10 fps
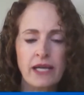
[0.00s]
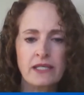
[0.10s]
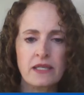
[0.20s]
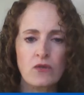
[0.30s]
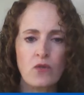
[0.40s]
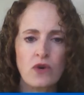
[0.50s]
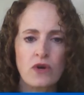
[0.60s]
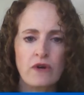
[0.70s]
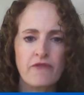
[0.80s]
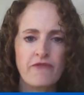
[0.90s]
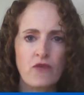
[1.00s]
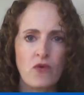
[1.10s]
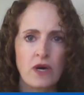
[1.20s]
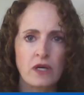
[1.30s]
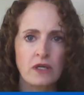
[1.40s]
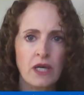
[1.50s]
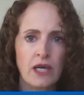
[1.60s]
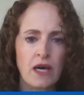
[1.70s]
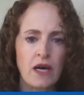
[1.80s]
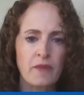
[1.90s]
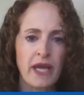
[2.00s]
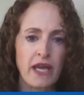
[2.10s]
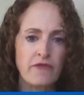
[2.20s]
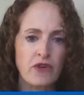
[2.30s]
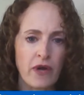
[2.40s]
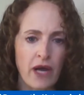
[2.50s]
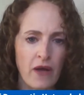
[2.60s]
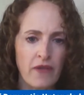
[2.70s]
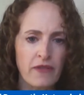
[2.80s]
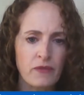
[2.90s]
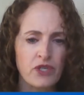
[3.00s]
I did work for behavioral health,